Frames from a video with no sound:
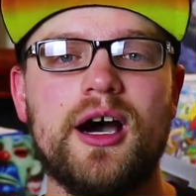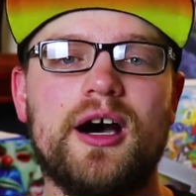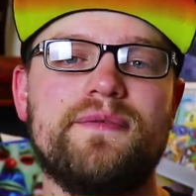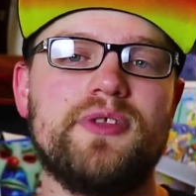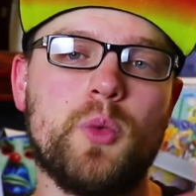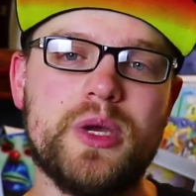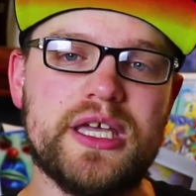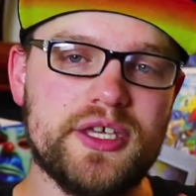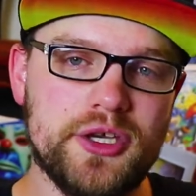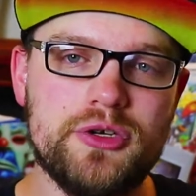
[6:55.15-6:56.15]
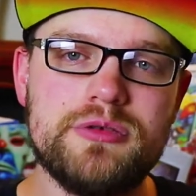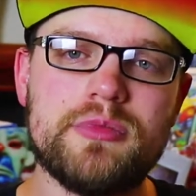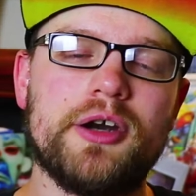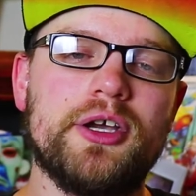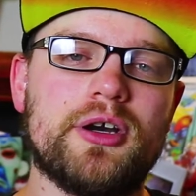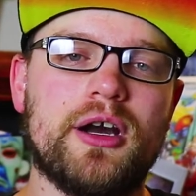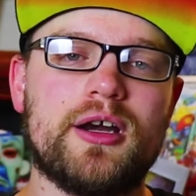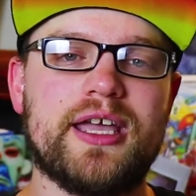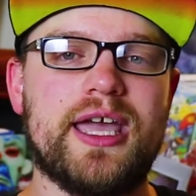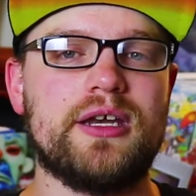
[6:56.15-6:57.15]
of the Wii U Mario
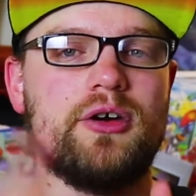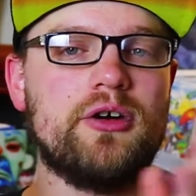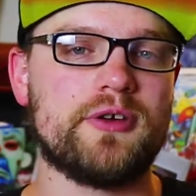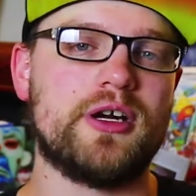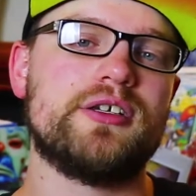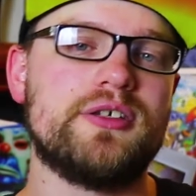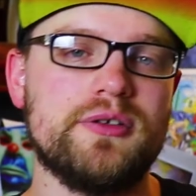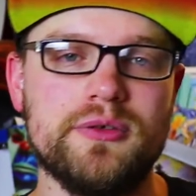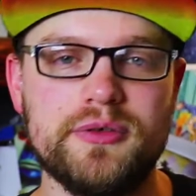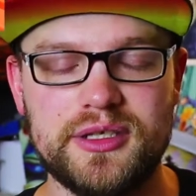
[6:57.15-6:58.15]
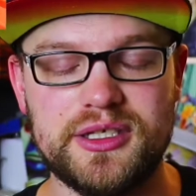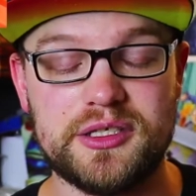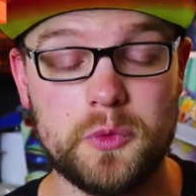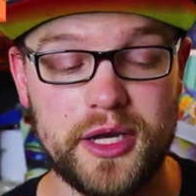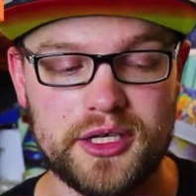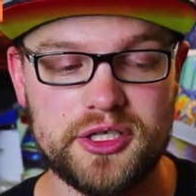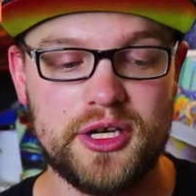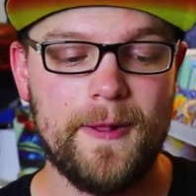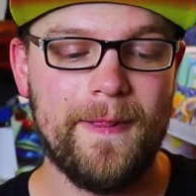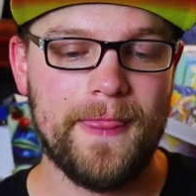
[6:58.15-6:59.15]
Kart 8 over onto the Switch.